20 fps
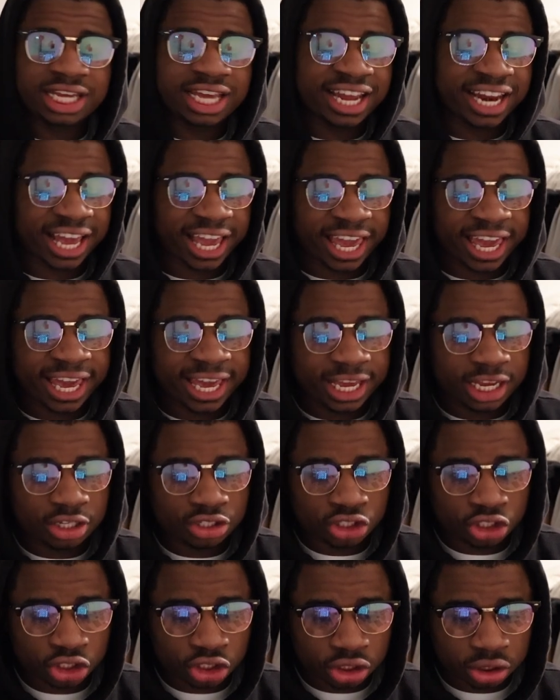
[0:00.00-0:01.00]
in a
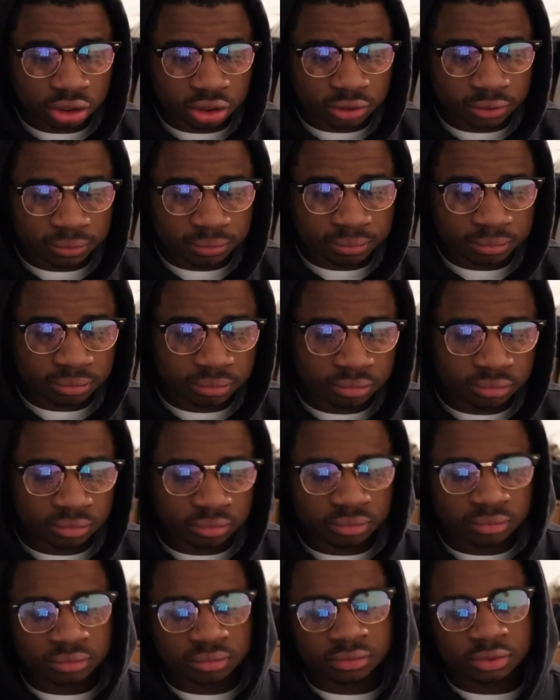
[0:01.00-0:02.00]
cage
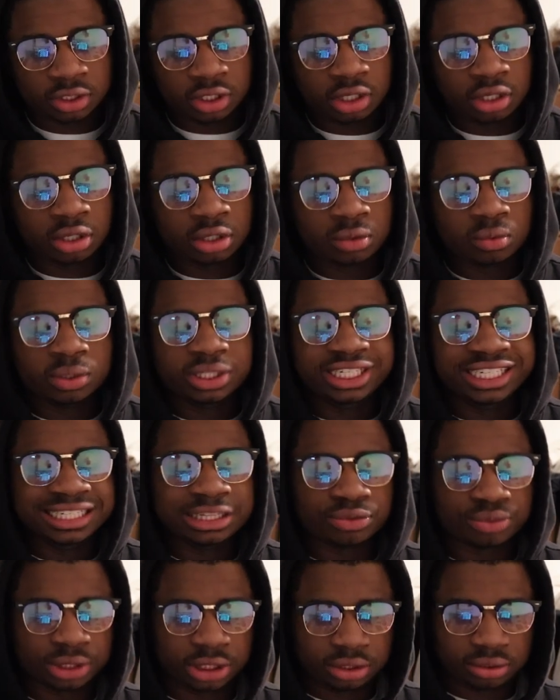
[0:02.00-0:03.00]
with
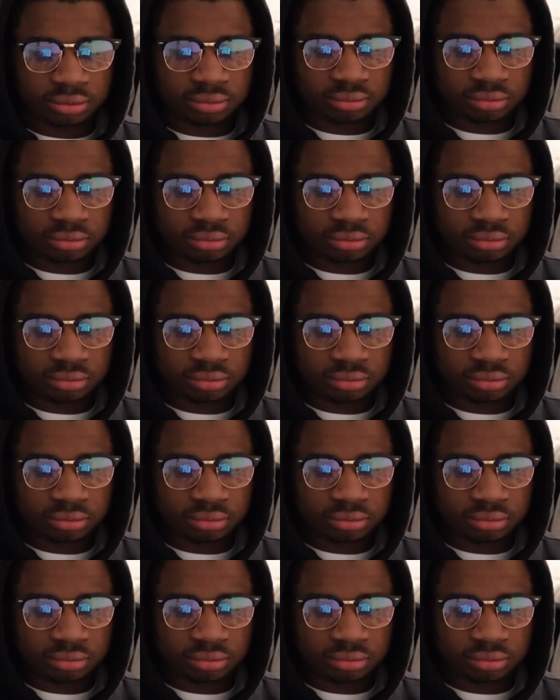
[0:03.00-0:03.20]
d3.